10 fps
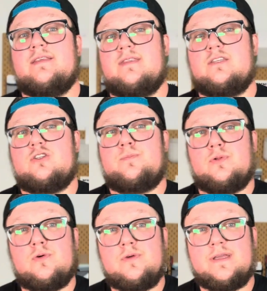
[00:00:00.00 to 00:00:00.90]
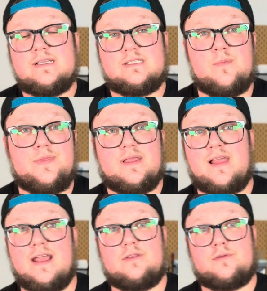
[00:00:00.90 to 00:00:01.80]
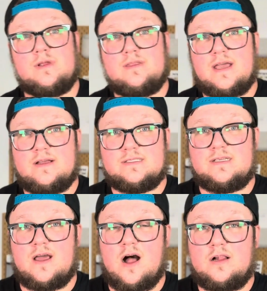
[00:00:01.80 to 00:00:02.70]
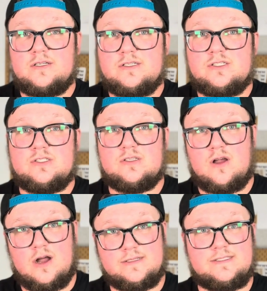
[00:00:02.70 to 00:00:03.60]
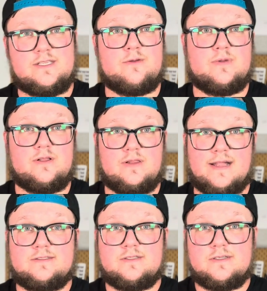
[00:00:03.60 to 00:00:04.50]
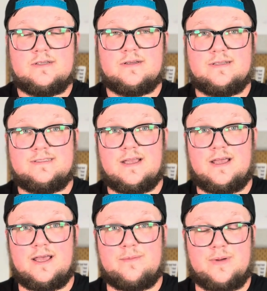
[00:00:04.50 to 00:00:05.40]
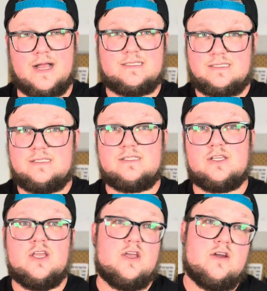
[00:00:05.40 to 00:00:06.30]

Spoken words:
then deploying something like $3,000 on some collector boxes